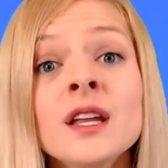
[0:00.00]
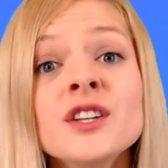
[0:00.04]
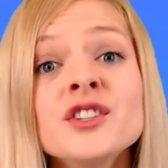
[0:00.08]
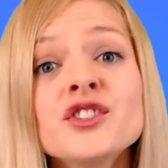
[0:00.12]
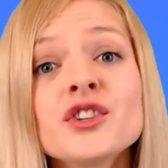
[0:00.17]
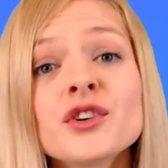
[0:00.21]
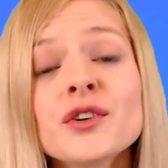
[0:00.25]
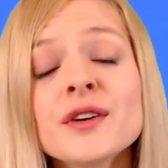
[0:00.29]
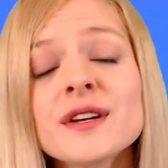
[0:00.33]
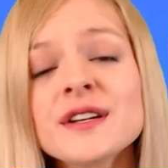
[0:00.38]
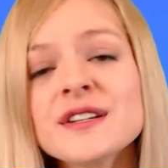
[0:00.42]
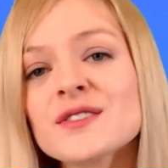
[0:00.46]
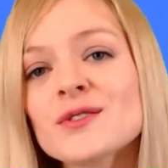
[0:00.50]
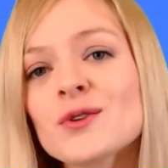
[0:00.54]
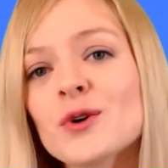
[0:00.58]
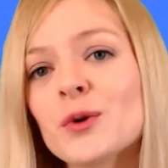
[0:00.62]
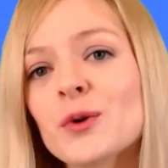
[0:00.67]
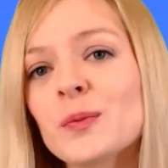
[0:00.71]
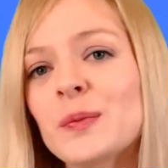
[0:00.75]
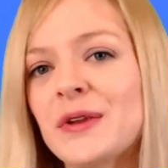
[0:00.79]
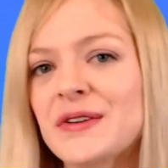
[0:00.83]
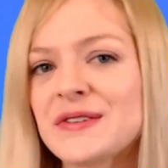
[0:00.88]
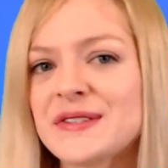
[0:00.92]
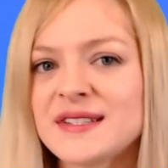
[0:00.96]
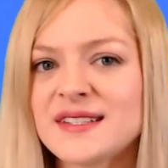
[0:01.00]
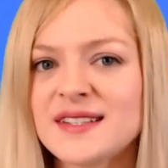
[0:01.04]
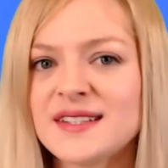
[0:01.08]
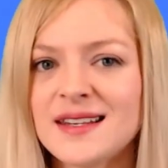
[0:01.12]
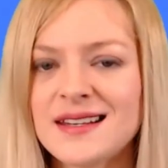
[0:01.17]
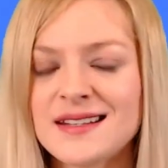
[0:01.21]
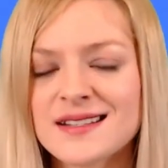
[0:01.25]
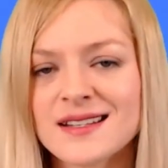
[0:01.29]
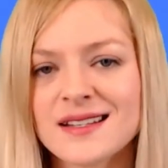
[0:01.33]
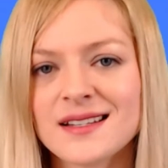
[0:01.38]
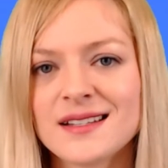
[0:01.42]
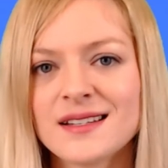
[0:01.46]
During Scorpio
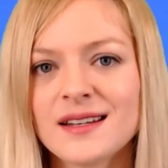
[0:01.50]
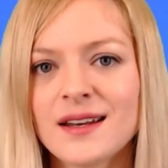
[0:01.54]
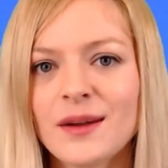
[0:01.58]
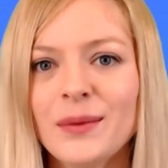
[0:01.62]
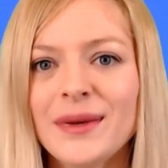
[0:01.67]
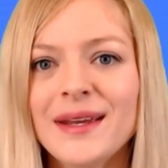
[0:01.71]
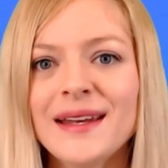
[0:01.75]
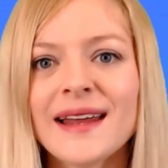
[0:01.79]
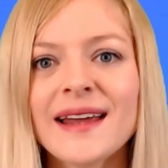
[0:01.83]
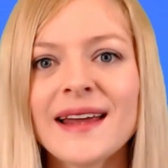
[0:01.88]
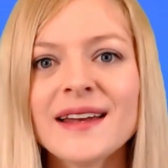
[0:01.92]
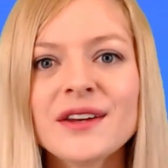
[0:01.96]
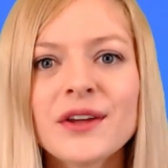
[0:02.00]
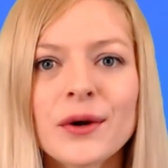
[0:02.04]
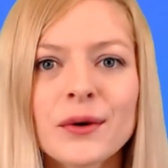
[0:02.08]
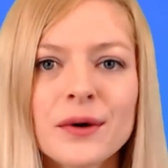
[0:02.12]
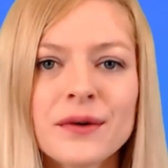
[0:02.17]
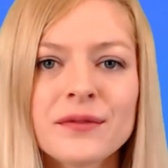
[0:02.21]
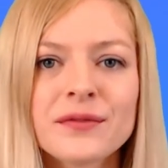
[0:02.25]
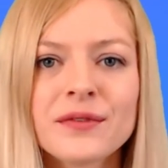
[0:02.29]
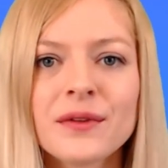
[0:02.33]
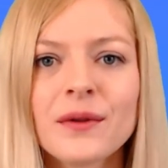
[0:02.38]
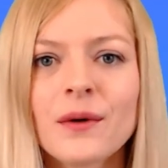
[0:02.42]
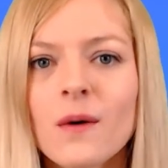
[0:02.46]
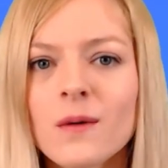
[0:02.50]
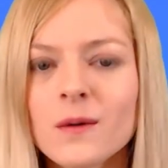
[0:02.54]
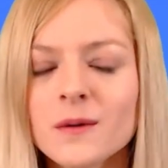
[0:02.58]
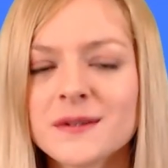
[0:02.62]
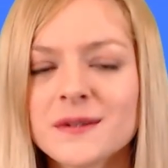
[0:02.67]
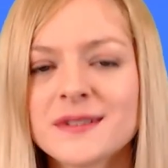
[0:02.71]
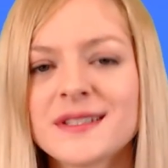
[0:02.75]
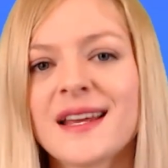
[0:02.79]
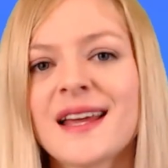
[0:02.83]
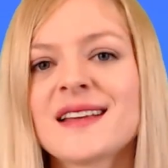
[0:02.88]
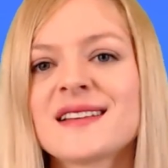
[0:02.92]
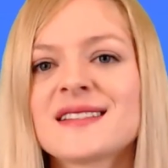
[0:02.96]
season, we let go of the
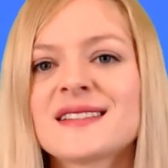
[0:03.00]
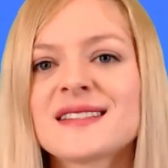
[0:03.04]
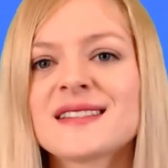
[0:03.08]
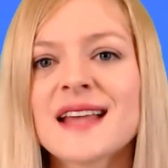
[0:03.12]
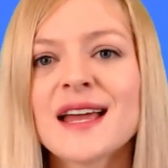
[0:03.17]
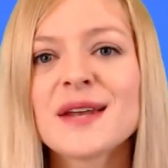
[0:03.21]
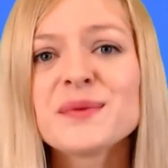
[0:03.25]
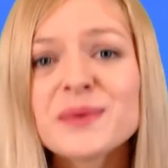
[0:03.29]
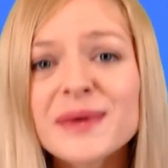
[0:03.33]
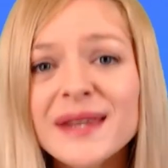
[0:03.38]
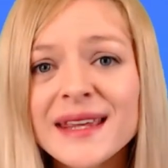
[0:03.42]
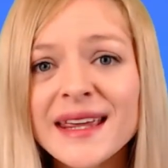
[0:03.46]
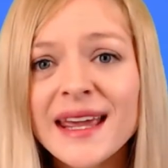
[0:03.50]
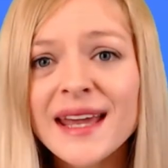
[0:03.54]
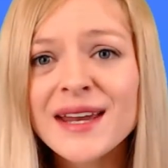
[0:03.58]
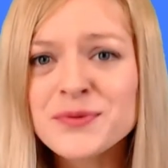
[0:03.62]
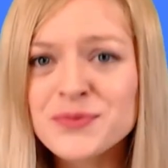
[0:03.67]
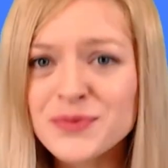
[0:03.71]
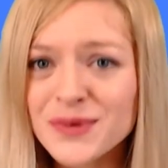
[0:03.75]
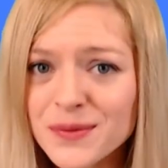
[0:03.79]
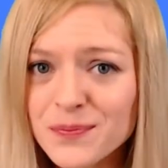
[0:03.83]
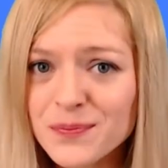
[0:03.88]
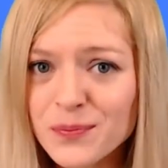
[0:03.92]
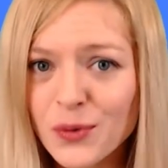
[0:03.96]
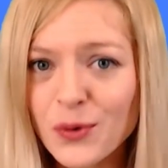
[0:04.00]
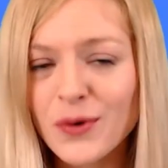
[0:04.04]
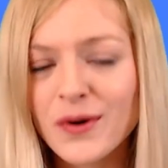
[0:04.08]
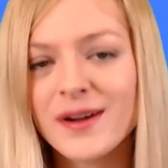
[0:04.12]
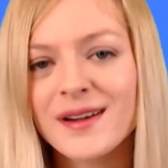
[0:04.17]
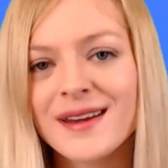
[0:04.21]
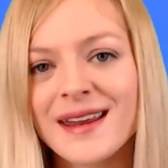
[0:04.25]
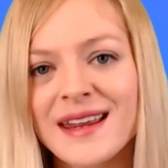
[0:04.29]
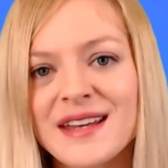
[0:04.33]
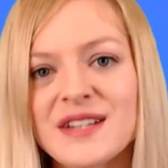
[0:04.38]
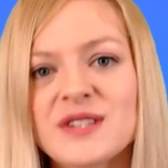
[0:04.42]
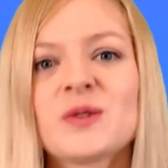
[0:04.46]
old us and we get
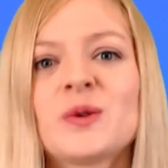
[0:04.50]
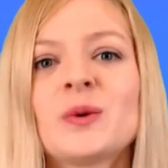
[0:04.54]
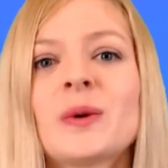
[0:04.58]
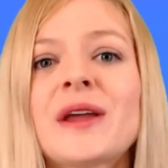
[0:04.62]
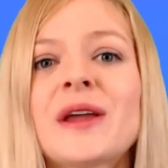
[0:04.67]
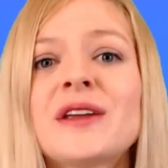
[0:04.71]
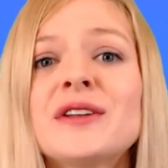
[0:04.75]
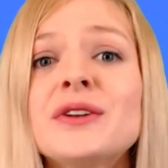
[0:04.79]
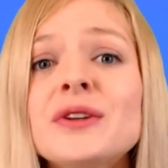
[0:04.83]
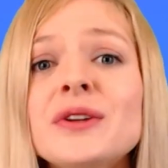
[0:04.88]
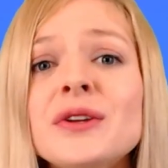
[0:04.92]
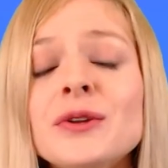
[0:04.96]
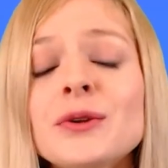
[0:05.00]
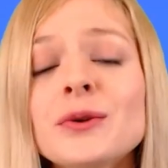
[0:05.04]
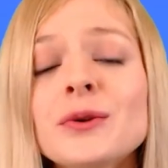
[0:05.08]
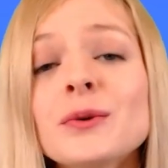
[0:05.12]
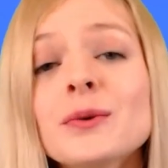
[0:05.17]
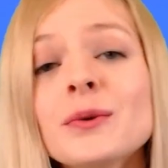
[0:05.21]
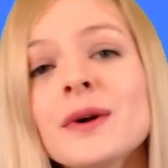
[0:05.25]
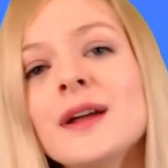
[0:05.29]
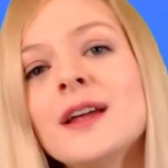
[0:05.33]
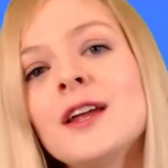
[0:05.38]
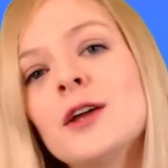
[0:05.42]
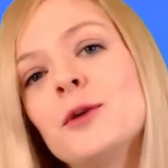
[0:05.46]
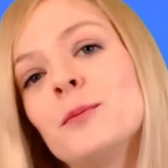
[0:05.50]
reborn into a new,